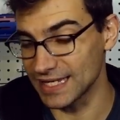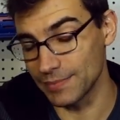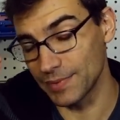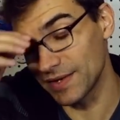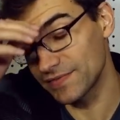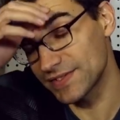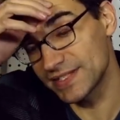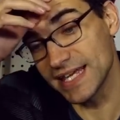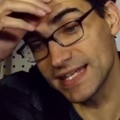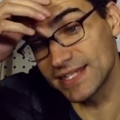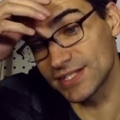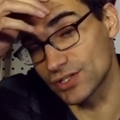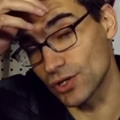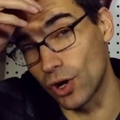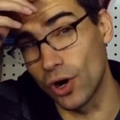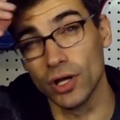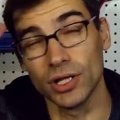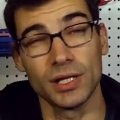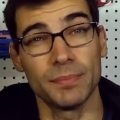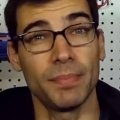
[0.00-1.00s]
I'm gonna have to take this
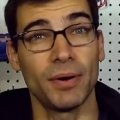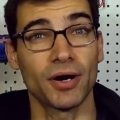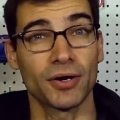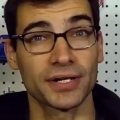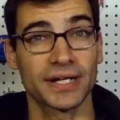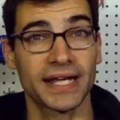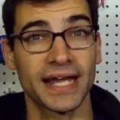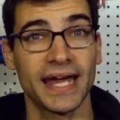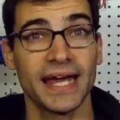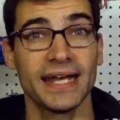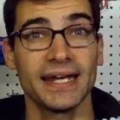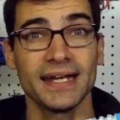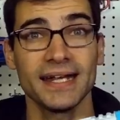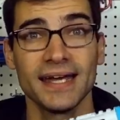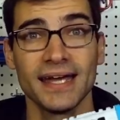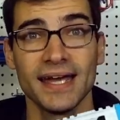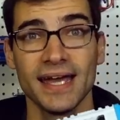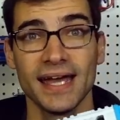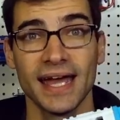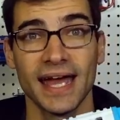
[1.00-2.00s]
all apart again
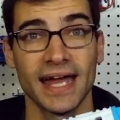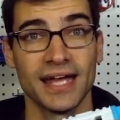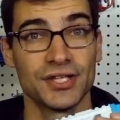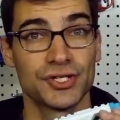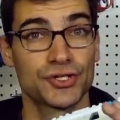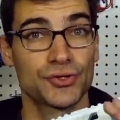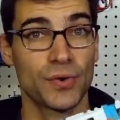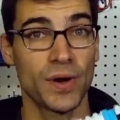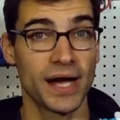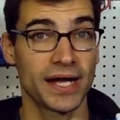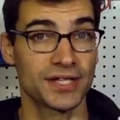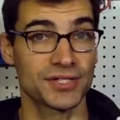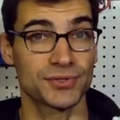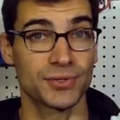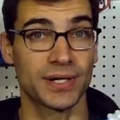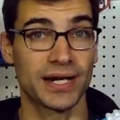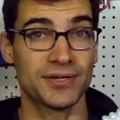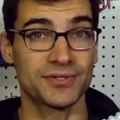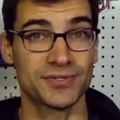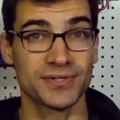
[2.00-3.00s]
and try and
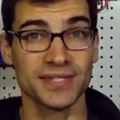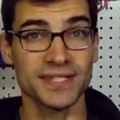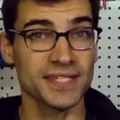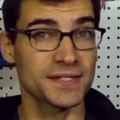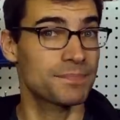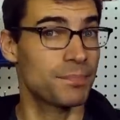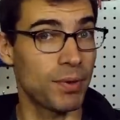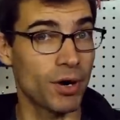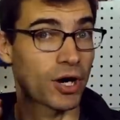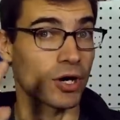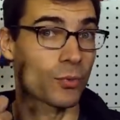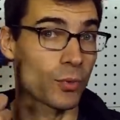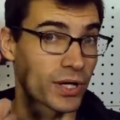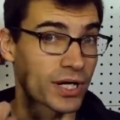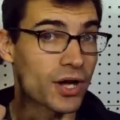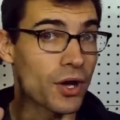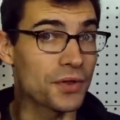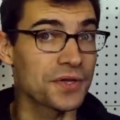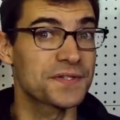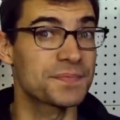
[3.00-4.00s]
sort it out. So this is we're
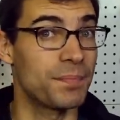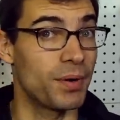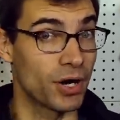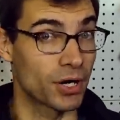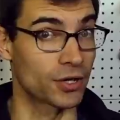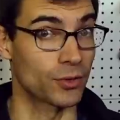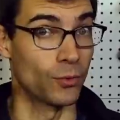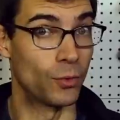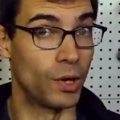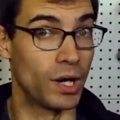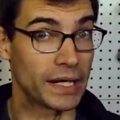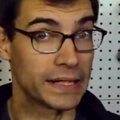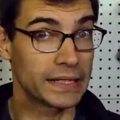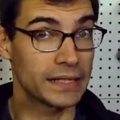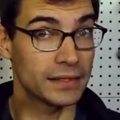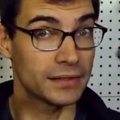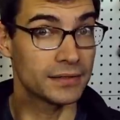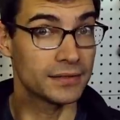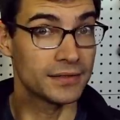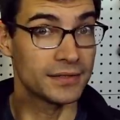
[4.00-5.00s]
gonna call this part
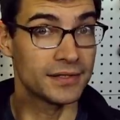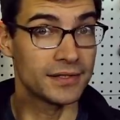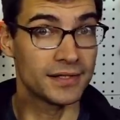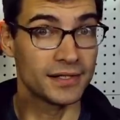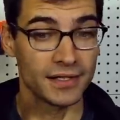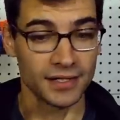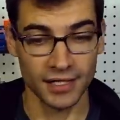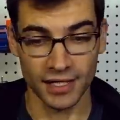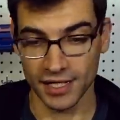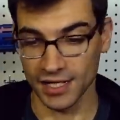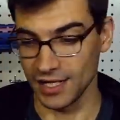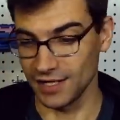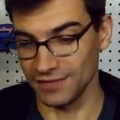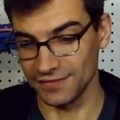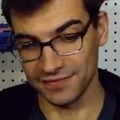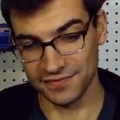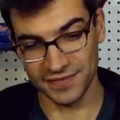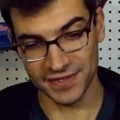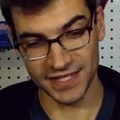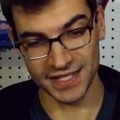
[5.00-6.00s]
one
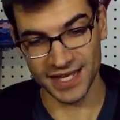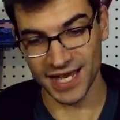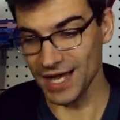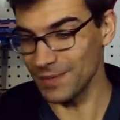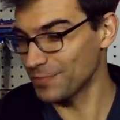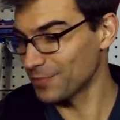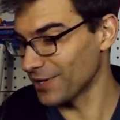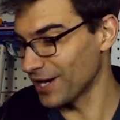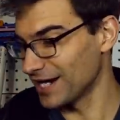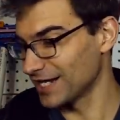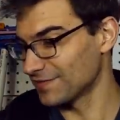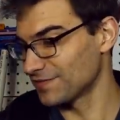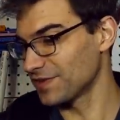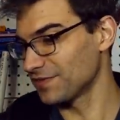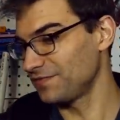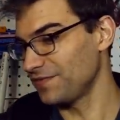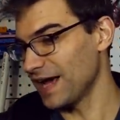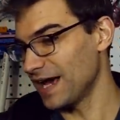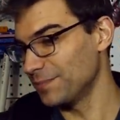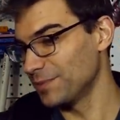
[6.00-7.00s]
of the upgrade of the
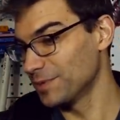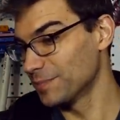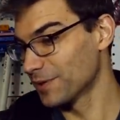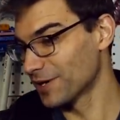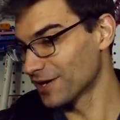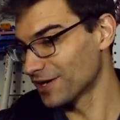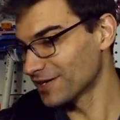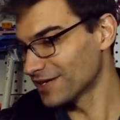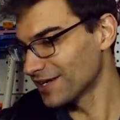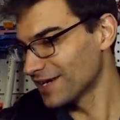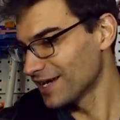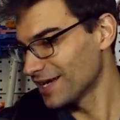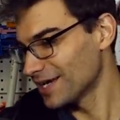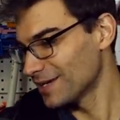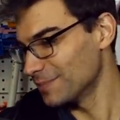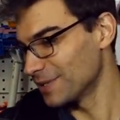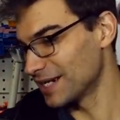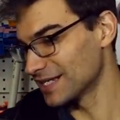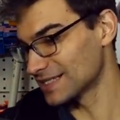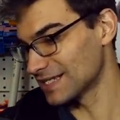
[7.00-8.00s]
Fabuburn
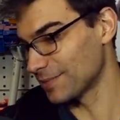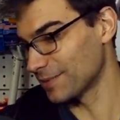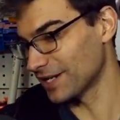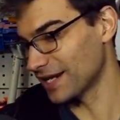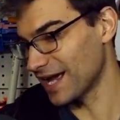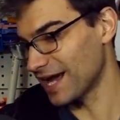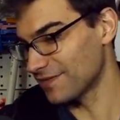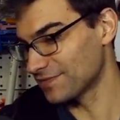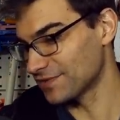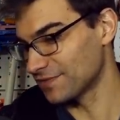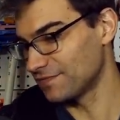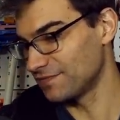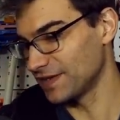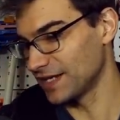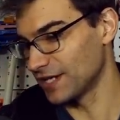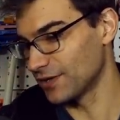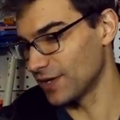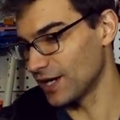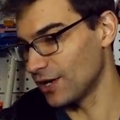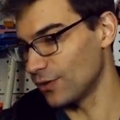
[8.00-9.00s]
because I'm gonna have to
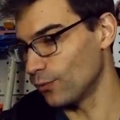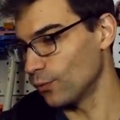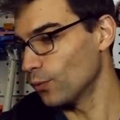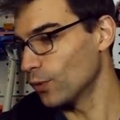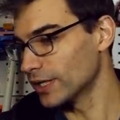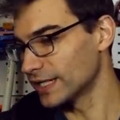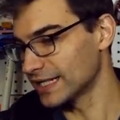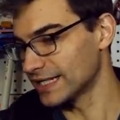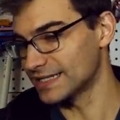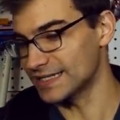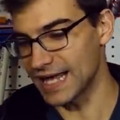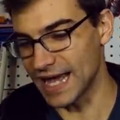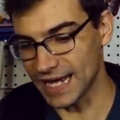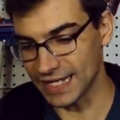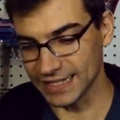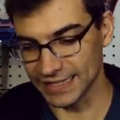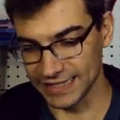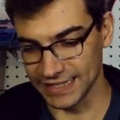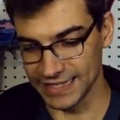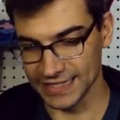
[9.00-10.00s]
figure out what
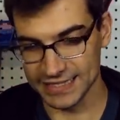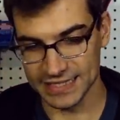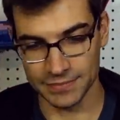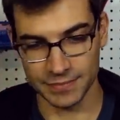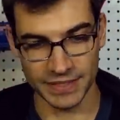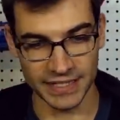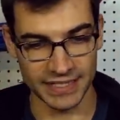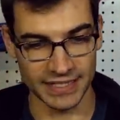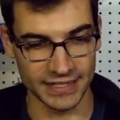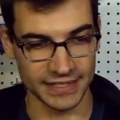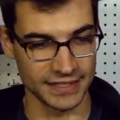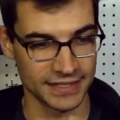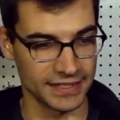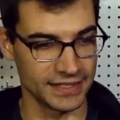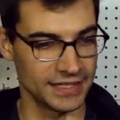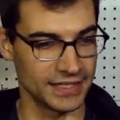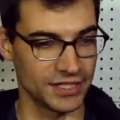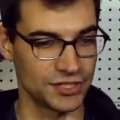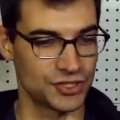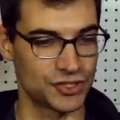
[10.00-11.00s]
exactly needs to
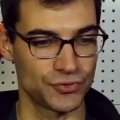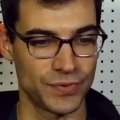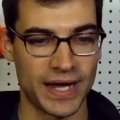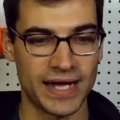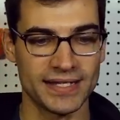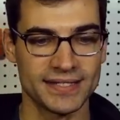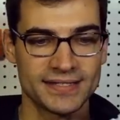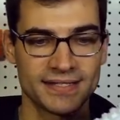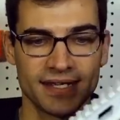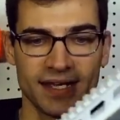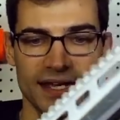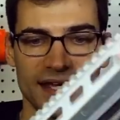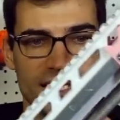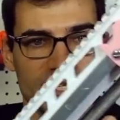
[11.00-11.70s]
be addressed.